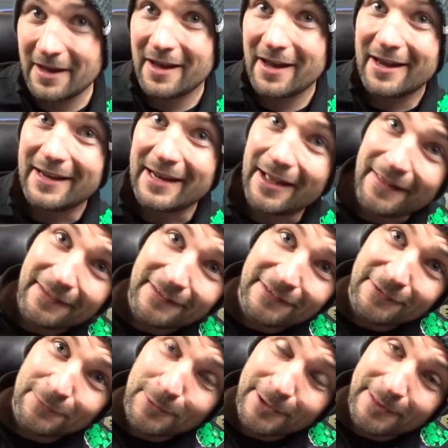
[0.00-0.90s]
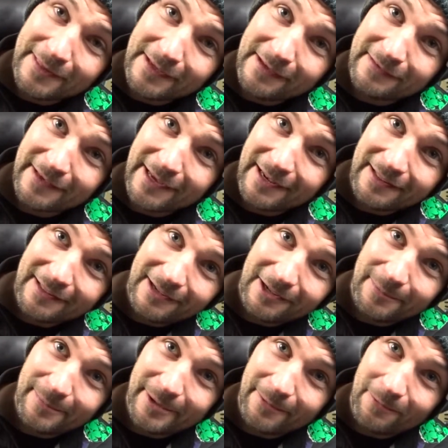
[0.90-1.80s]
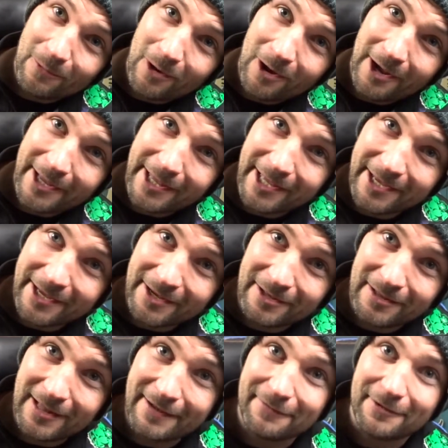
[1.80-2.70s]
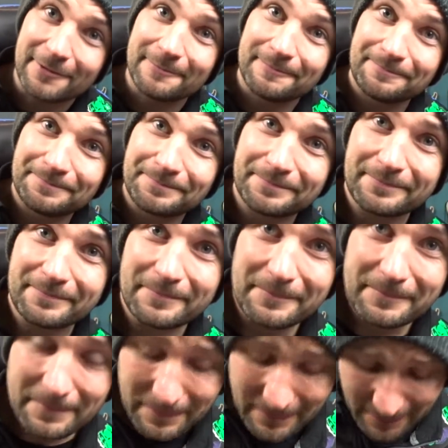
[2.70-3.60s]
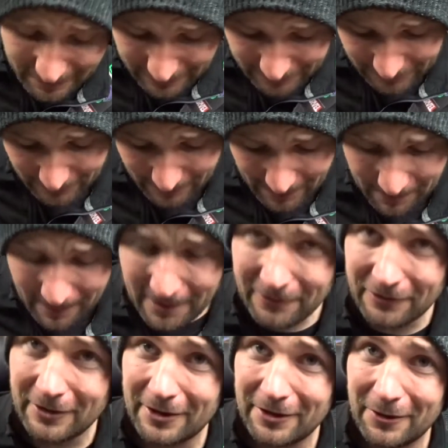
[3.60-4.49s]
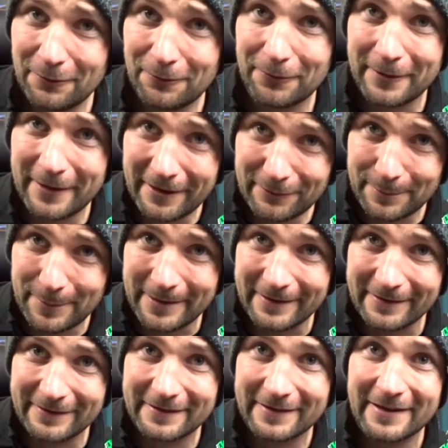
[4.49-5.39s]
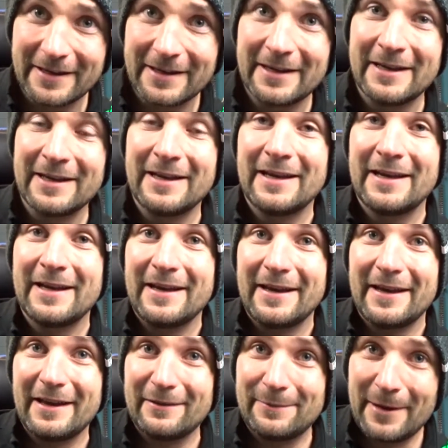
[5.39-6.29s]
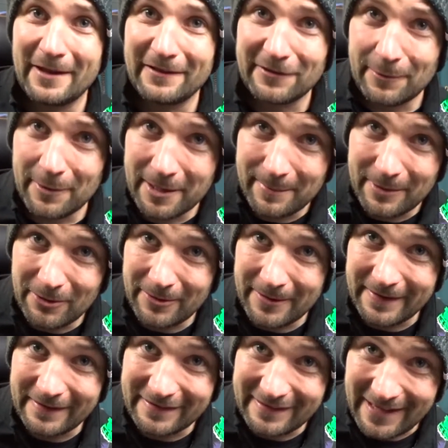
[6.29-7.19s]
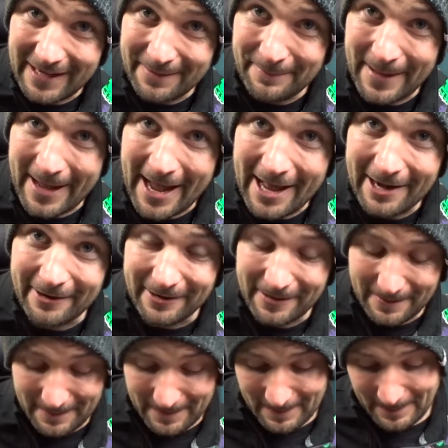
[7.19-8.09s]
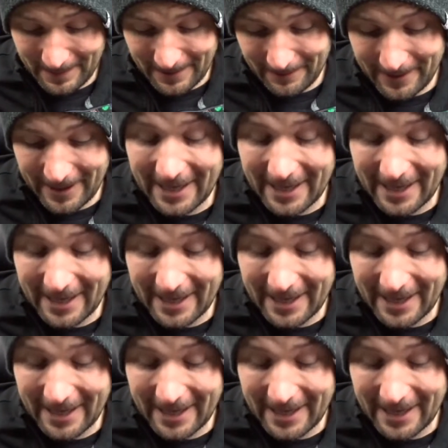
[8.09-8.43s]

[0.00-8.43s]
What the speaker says: Now this is where things get a little bit wonky and clever. So what I want you to do for this piece is basically we're going to be doing the same pattern, but what I